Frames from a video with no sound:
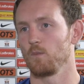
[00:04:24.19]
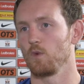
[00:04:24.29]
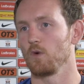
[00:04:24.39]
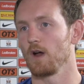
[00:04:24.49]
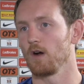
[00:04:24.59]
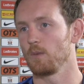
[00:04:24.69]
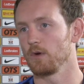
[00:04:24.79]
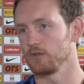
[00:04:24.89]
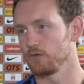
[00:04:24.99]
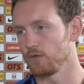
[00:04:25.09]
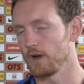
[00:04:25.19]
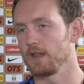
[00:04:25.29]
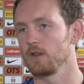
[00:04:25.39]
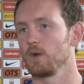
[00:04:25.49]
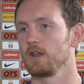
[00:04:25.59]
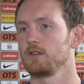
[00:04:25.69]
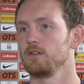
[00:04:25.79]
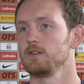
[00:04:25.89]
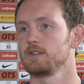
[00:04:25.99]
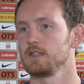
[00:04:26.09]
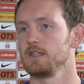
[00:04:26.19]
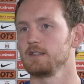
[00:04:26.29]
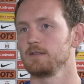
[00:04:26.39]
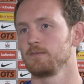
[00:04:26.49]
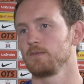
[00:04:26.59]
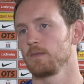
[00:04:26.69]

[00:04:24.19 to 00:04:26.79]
will help us right the way through the season.